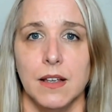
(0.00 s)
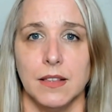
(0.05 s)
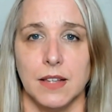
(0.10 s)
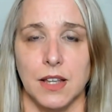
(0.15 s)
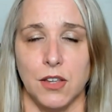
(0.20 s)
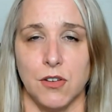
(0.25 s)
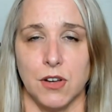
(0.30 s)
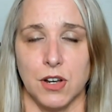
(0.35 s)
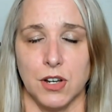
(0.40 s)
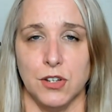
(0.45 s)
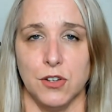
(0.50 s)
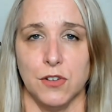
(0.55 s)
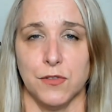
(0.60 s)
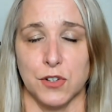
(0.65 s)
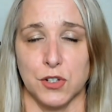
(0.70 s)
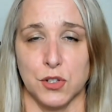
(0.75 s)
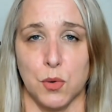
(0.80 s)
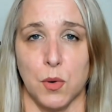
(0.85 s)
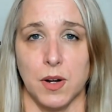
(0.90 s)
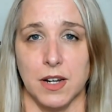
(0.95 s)
that you can do
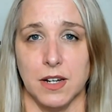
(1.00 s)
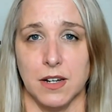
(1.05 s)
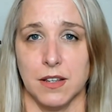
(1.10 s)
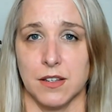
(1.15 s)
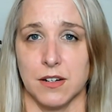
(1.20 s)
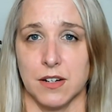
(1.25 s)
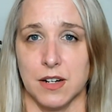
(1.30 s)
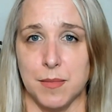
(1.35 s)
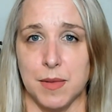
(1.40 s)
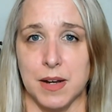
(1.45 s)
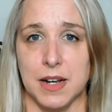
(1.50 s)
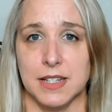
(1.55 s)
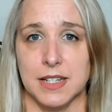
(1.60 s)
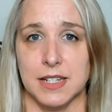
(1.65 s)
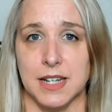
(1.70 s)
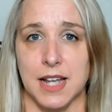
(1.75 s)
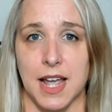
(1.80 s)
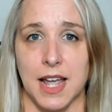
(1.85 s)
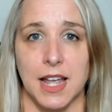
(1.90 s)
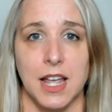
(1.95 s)
for 20 to 30 minutes a
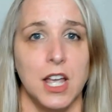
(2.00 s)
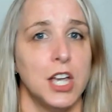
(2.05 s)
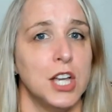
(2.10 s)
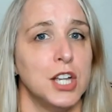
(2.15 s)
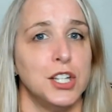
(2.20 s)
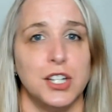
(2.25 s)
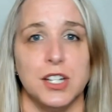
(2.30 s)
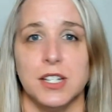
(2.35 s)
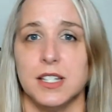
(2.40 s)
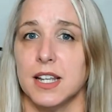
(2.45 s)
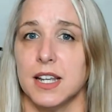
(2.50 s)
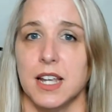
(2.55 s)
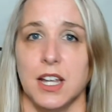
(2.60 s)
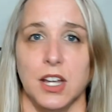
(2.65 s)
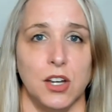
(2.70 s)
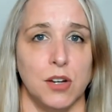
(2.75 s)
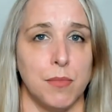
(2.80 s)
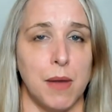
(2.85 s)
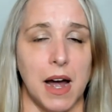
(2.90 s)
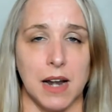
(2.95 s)
day just to
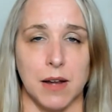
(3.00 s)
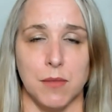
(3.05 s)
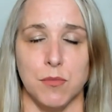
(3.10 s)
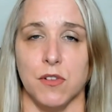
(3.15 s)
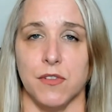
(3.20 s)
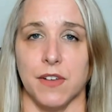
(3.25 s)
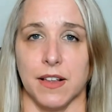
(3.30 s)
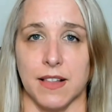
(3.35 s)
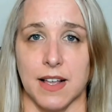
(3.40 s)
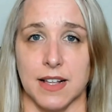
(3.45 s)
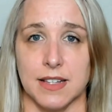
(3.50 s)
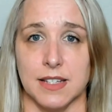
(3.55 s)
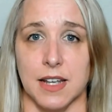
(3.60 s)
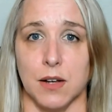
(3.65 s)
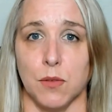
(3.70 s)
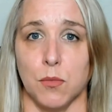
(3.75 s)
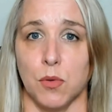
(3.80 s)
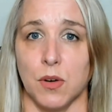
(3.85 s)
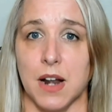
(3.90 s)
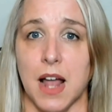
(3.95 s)
get your body moving. That's
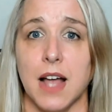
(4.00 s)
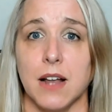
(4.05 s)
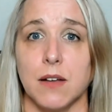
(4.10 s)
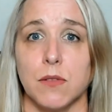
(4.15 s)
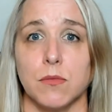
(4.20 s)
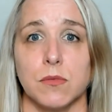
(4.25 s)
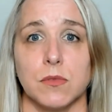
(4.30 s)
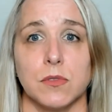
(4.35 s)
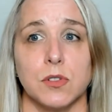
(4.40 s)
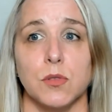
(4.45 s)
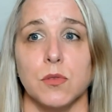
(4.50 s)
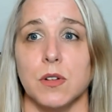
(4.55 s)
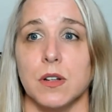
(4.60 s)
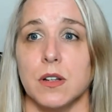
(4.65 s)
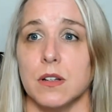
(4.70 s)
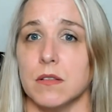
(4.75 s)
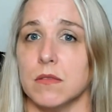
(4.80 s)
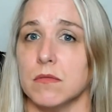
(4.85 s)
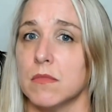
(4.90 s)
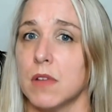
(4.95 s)
it. We're not
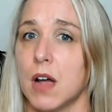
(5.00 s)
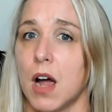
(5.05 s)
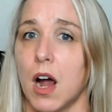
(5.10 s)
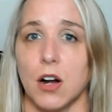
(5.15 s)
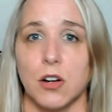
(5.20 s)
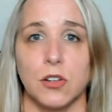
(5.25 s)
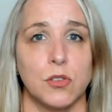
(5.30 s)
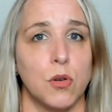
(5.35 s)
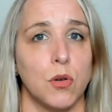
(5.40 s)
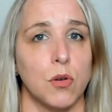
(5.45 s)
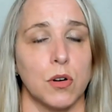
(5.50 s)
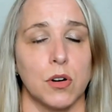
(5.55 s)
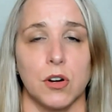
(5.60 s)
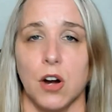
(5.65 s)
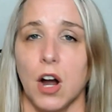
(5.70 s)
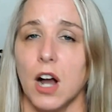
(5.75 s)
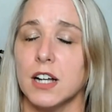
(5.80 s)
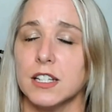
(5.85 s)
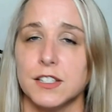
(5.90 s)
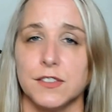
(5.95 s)
doing hardcore
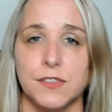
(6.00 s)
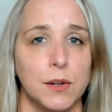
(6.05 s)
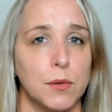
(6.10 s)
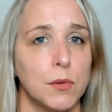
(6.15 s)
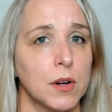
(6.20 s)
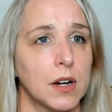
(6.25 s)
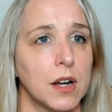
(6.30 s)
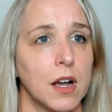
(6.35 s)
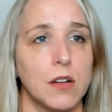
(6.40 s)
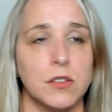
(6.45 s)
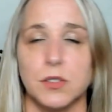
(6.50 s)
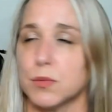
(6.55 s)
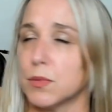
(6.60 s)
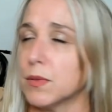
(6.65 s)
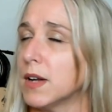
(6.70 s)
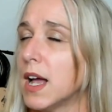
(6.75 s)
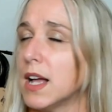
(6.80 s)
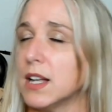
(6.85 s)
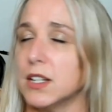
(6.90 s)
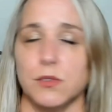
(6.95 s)
CrossFit workouts.
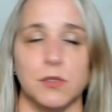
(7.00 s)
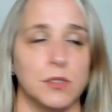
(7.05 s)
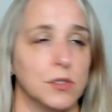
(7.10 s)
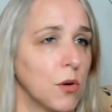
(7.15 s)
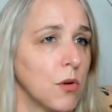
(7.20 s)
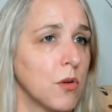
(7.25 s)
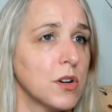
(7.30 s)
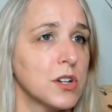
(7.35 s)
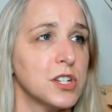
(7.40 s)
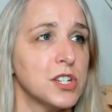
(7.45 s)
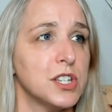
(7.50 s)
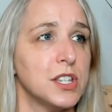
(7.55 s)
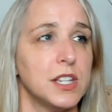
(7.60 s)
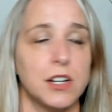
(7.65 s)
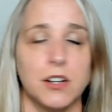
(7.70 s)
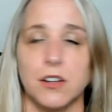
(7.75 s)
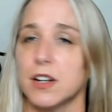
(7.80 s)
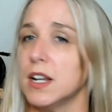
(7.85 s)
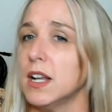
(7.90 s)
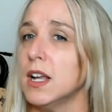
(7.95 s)
We're not doing Orange
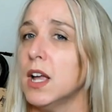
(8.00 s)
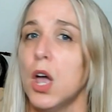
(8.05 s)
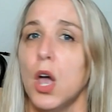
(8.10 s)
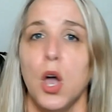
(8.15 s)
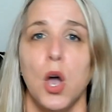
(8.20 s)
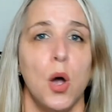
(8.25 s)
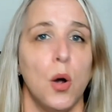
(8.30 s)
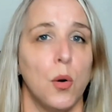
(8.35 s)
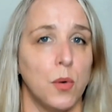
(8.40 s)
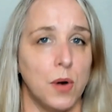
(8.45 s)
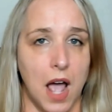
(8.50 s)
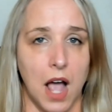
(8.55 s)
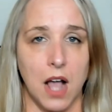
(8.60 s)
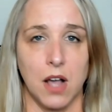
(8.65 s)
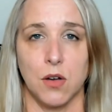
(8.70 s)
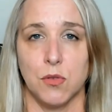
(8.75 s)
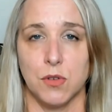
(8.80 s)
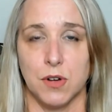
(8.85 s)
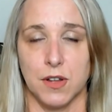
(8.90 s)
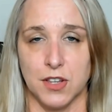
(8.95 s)
Theory. We're
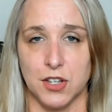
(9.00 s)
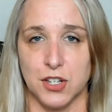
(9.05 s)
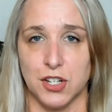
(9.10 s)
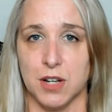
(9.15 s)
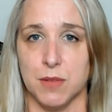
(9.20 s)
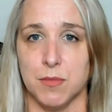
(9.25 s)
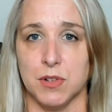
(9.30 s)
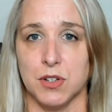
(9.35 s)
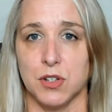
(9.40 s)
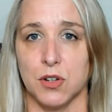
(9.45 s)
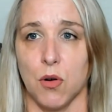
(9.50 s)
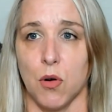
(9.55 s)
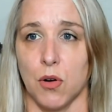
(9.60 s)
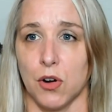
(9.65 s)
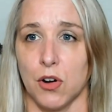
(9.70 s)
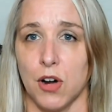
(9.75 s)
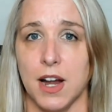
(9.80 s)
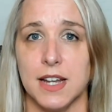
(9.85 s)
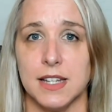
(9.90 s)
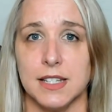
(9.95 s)
not going to the gym and
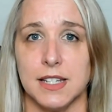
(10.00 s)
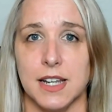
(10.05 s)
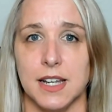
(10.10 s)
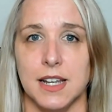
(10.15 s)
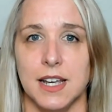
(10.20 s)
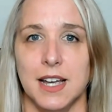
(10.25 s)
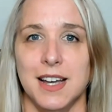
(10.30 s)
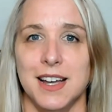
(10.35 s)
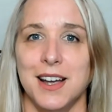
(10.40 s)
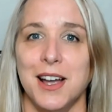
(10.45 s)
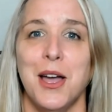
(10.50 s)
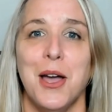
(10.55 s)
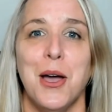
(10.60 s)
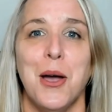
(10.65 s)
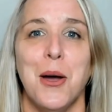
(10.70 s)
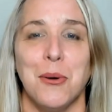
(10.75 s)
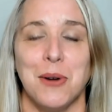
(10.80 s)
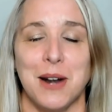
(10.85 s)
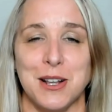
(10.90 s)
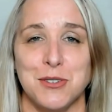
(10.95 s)
going crazy.
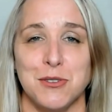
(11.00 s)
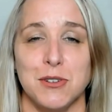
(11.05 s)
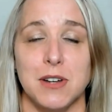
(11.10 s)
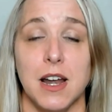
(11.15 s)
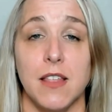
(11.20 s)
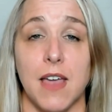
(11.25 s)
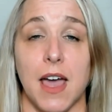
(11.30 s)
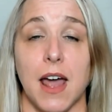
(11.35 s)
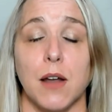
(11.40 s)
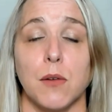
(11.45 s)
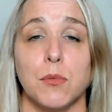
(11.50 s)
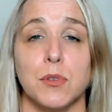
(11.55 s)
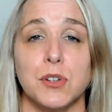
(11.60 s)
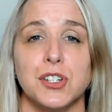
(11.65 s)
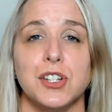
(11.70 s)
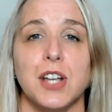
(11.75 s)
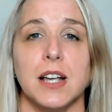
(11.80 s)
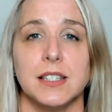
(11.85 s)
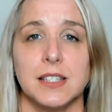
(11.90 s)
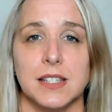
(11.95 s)
We're not doing any of that. We're
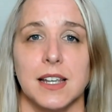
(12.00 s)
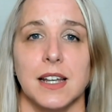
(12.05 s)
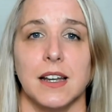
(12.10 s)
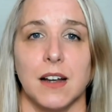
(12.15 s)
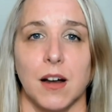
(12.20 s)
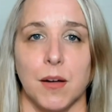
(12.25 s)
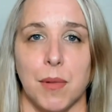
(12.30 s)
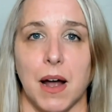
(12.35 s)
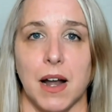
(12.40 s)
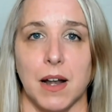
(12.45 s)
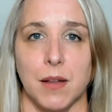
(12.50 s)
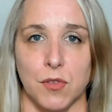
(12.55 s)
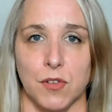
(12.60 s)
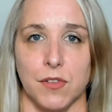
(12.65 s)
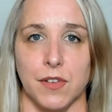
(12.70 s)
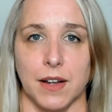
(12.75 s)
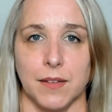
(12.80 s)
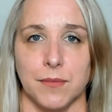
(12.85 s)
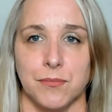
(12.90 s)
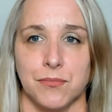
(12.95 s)
just getting our body
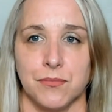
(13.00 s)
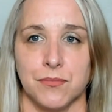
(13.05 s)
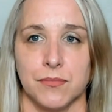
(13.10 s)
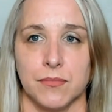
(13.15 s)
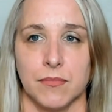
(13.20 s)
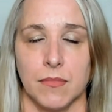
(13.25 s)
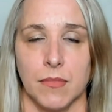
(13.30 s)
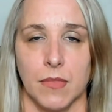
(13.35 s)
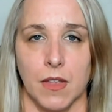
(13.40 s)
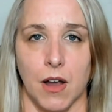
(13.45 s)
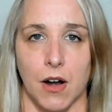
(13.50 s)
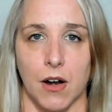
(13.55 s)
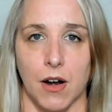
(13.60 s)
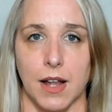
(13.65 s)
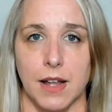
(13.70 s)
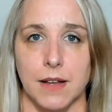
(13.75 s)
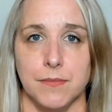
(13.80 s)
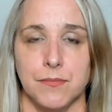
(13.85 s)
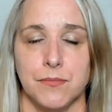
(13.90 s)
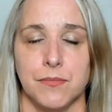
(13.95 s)
moving. All
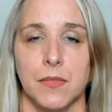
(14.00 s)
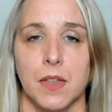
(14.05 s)
right.